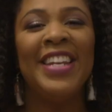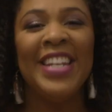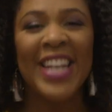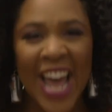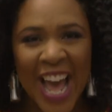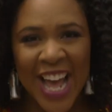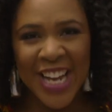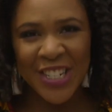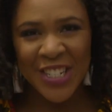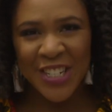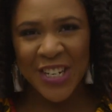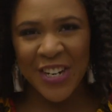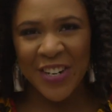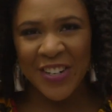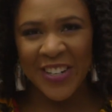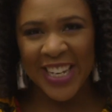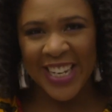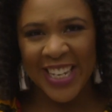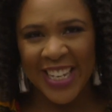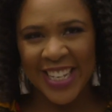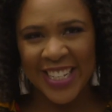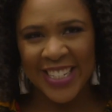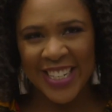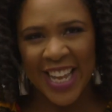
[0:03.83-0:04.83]
Nat Geo
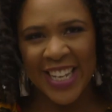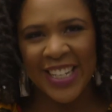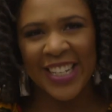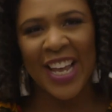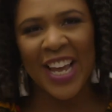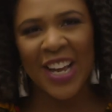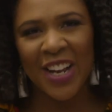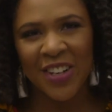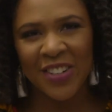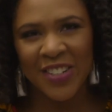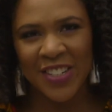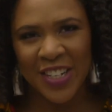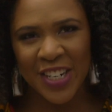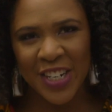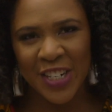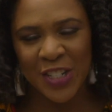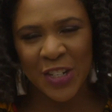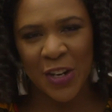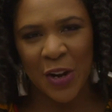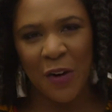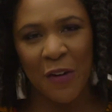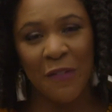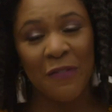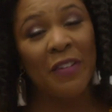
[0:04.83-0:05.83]
Kids and LEGO City
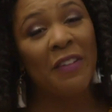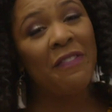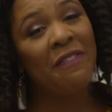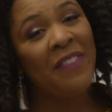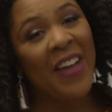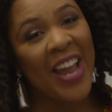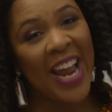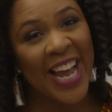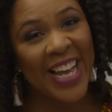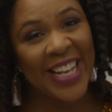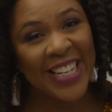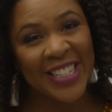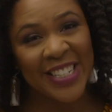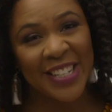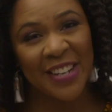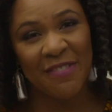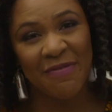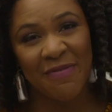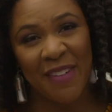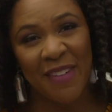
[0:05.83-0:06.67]
show for fans of